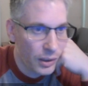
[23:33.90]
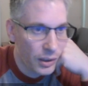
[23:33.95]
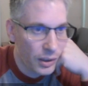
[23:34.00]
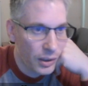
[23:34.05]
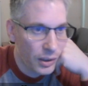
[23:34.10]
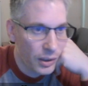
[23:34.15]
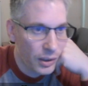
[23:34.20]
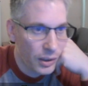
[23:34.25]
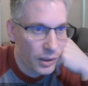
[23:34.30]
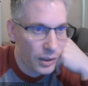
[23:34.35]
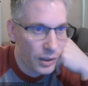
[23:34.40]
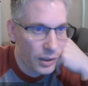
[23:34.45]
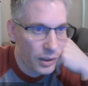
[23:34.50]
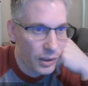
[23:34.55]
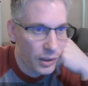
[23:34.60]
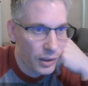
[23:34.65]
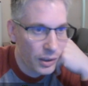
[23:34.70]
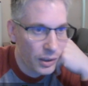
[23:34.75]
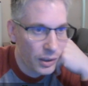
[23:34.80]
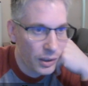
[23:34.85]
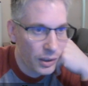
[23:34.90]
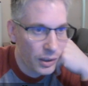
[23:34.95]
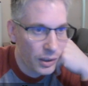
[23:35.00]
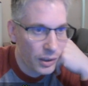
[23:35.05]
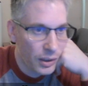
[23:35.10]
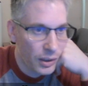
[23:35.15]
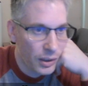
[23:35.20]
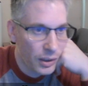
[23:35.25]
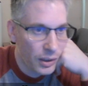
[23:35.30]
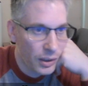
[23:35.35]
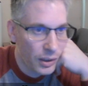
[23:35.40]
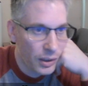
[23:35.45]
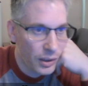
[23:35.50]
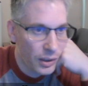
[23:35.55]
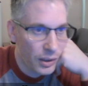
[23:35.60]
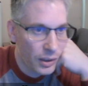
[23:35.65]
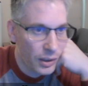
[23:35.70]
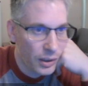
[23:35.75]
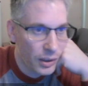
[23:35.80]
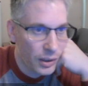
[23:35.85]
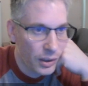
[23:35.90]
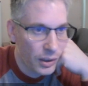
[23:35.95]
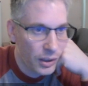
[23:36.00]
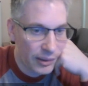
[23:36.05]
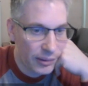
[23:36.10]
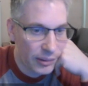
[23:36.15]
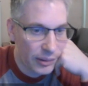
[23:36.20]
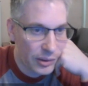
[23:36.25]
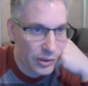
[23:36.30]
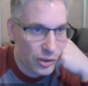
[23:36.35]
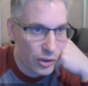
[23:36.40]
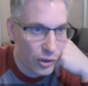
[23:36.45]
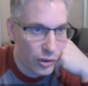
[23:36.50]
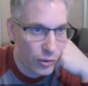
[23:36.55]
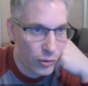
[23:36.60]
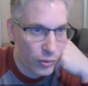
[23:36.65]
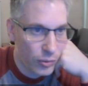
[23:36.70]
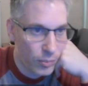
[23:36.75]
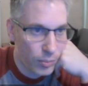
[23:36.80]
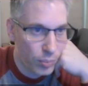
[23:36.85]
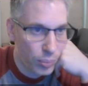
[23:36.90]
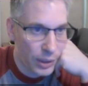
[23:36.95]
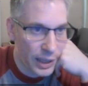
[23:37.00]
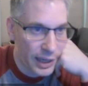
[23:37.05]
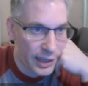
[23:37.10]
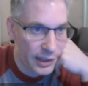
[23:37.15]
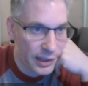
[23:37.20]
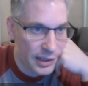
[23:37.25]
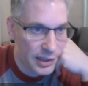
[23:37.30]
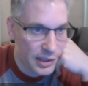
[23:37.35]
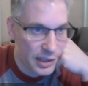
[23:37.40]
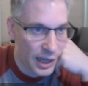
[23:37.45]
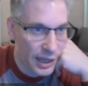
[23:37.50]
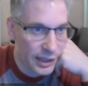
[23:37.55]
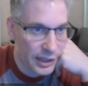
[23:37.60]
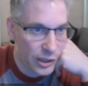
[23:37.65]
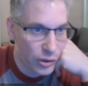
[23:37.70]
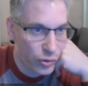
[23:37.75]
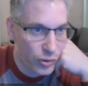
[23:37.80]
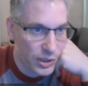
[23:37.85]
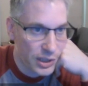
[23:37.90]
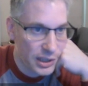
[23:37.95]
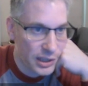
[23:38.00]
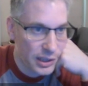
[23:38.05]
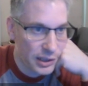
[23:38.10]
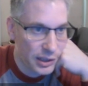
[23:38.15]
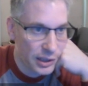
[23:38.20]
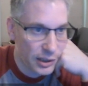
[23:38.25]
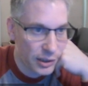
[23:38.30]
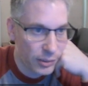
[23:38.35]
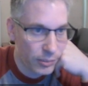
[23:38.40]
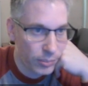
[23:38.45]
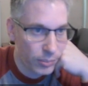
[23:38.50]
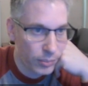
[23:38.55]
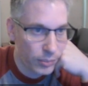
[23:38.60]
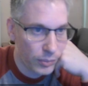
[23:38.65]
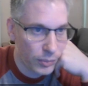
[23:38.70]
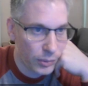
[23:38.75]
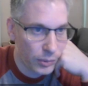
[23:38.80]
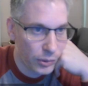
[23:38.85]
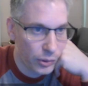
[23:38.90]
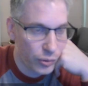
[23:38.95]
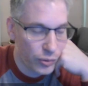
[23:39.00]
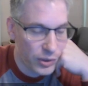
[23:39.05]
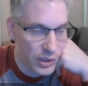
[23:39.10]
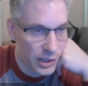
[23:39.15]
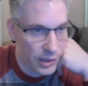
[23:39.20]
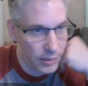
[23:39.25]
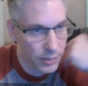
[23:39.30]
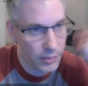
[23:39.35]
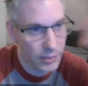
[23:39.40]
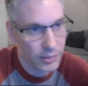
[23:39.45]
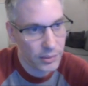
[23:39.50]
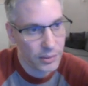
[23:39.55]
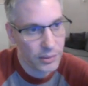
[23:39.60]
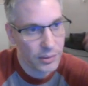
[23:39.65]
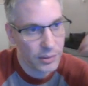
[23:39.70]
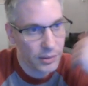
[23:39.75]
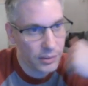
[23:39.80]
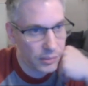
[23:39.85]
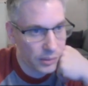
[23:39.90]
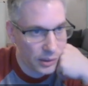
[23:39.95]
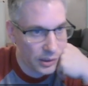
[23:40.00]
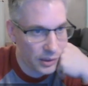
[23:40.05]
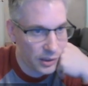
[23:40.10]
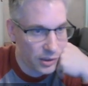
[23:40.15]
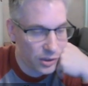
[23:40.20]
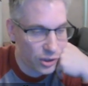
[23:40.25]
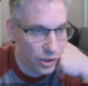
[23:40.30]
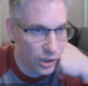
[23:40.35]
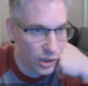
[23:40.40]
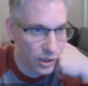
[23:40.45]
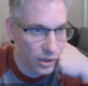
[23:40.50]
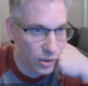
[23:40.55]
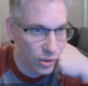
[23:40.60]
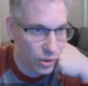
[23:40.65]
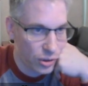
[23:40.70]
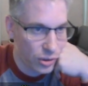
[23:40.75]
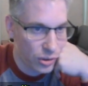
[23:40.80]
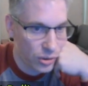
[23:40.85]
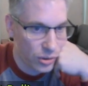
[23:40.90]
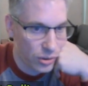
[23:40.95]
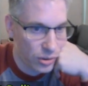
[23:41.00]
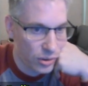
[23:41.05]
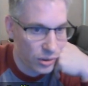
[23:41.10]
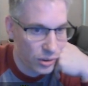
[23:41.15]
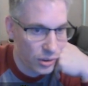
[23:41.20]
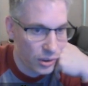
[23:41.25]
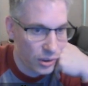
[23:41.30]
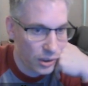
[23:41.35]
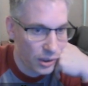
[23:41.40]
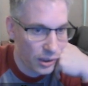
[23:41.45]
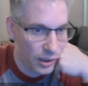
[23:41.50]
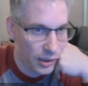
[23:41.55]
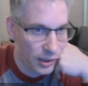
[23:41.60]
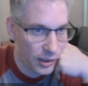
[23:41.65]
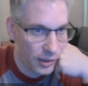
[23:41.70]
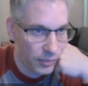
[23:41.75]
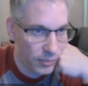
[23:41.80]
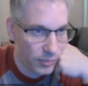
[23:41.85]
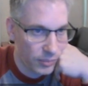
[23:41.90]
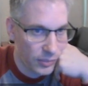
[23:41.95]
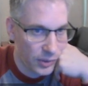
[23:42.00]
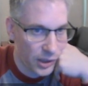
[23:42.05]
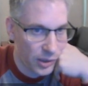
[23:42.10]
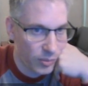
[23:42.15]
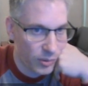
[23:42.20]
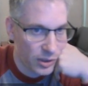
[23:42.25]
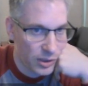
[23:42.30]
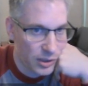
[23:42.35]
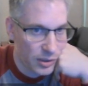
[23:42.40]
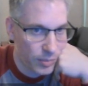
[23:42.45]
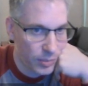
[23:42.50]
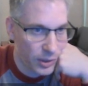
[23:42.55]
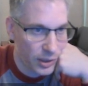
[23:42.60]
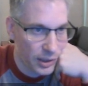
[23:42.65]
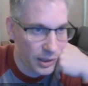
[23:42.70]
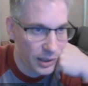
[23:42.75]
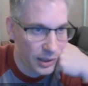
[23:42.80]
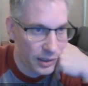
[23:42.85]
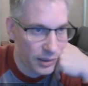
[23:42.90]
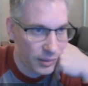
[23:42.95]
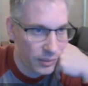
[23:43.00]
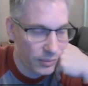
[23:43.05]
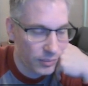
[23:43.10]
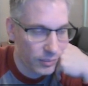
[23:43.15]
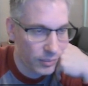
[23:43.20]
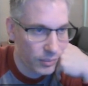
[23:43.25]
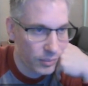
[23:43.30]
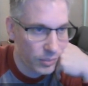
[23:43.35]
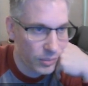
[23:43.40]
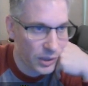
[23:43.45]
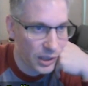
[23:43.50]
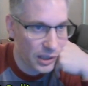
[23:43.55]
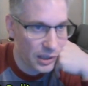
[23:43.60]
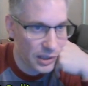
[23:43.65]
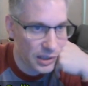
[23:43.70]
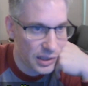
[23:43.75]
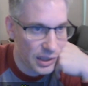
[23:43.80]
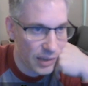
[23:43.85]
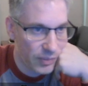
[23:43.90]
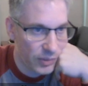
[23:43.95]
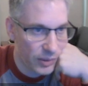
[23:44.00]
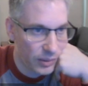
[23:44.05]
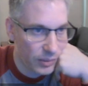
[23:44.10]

So let's look at king e7 now. So black is not interested in losing an exchange. He wants to play king e7.